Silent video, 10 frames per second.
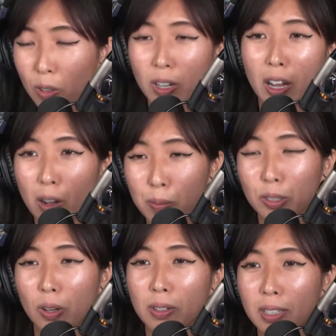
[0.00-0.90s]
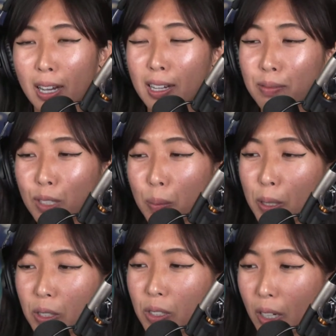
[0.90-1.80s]
okay, almost all times, the
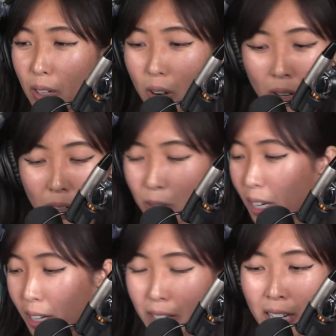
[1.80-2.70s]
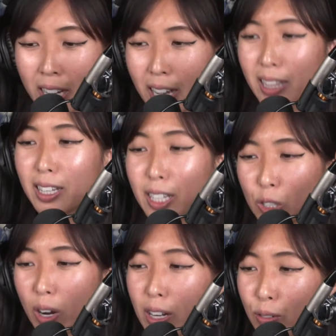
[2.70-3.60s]
person's like, oh, okay. And then they
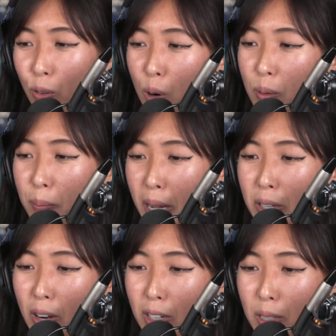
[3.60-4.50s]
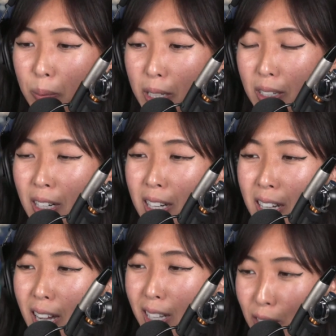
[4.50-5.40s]
try to form a better argument
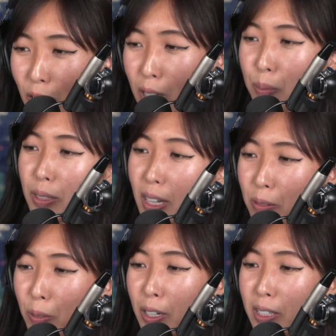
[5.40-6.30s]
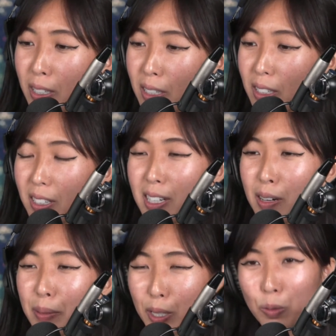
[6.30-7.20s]
and they try to present one. And
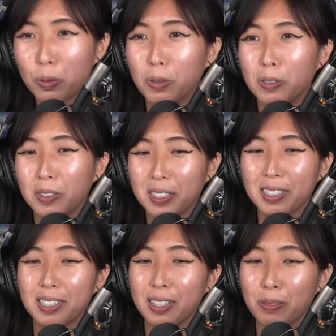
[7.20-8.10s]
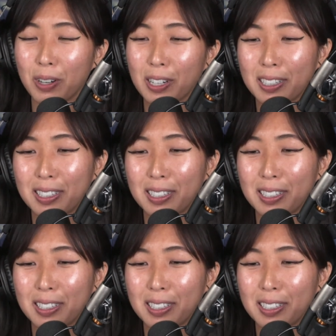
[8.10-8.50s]
I'm like, cool, it worked.